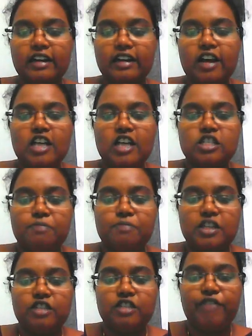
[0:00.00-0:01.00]

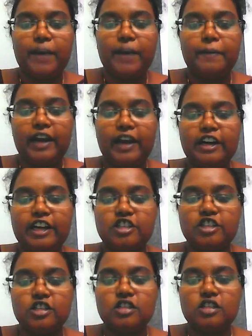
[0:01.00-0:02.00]
specific brain
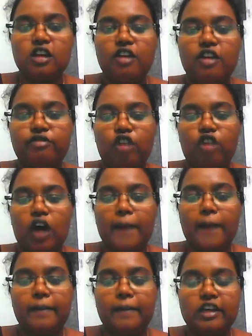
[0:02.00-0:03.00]
regions for
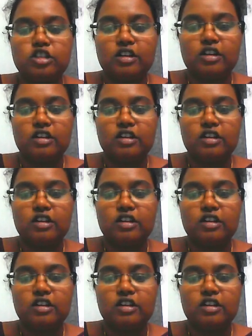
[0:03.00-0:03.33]
ablation.